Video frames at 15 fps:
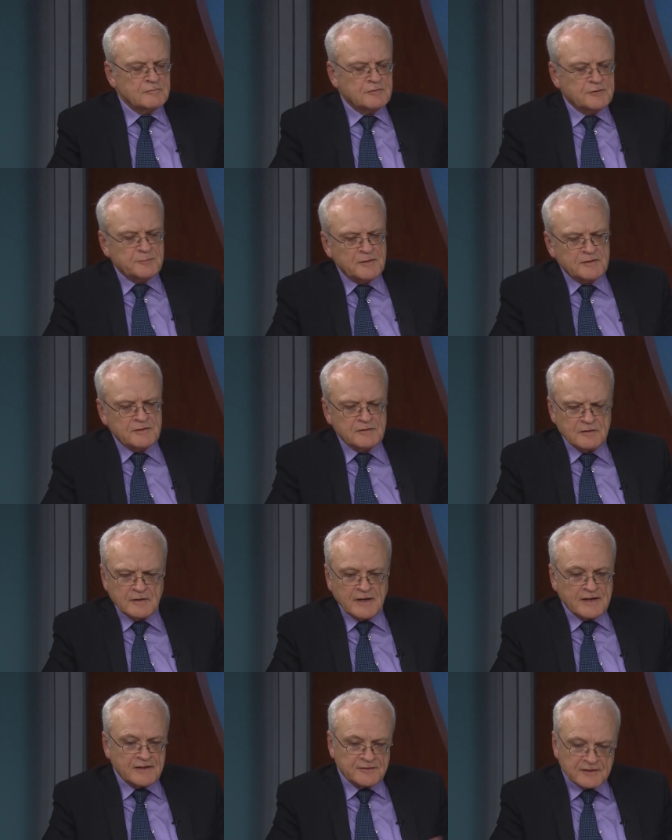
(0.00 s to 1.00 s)
was making,
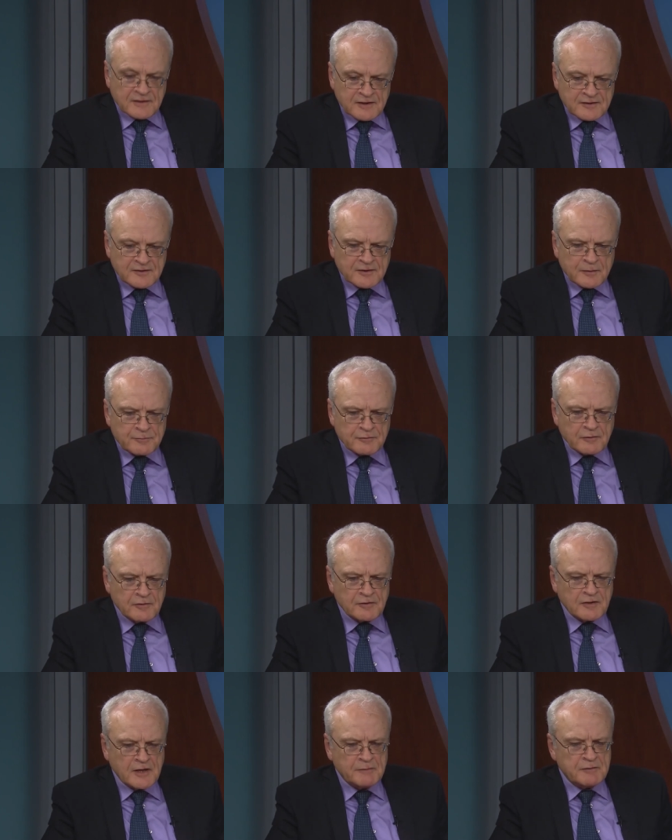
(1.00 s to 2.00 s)
I guess, a
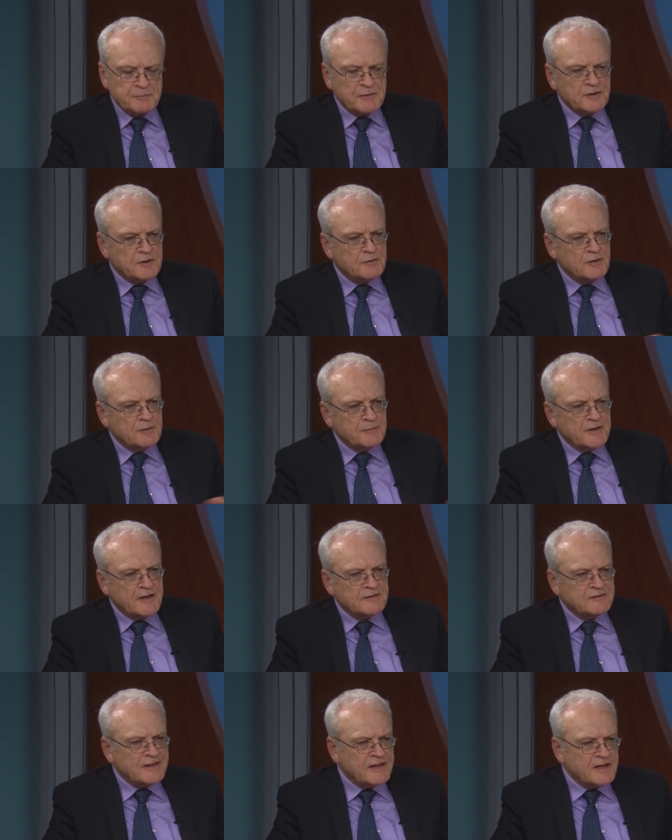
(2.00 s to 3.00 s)
contemporary comment by going
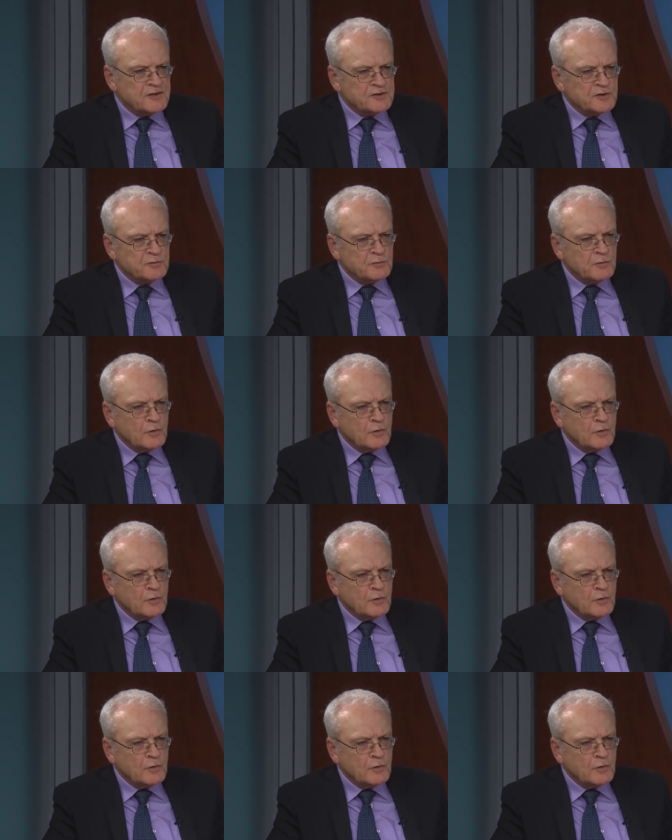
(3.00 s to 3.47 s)
back to ancient